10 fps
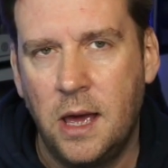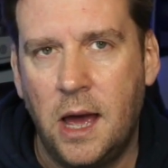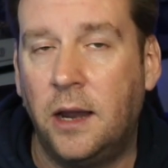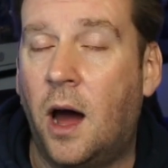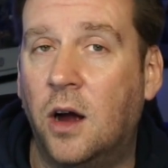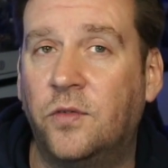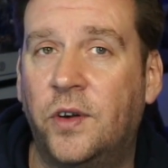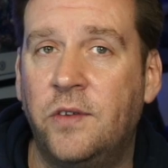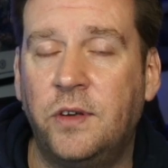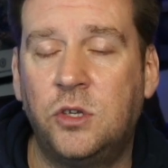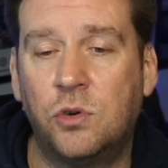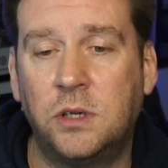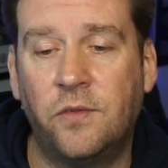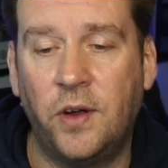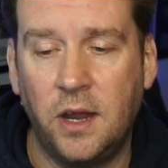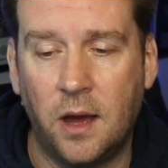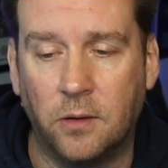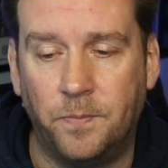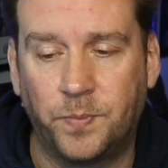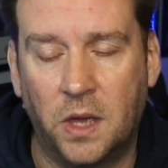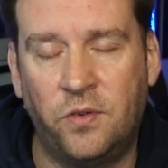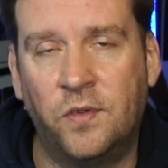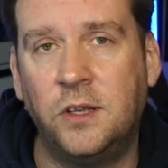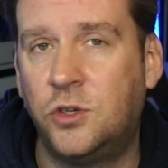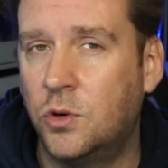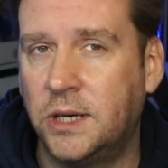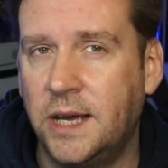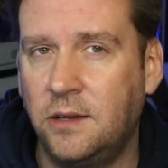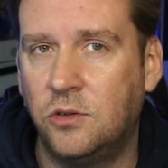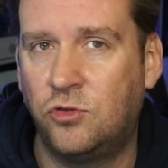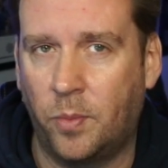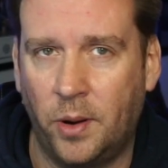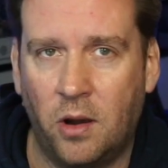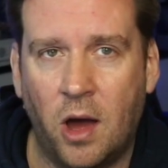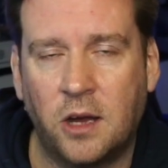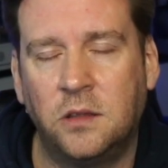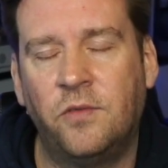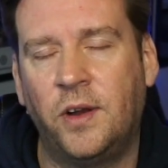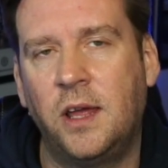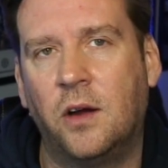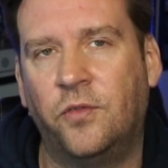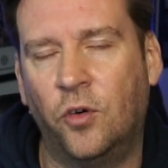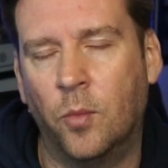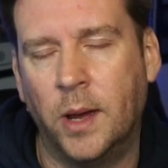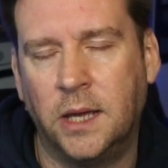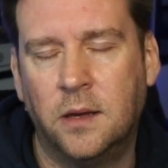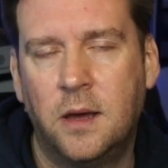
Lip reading: And hopefully you've enjoyed the video. If you've enjoyed it, drop a like on the video for me.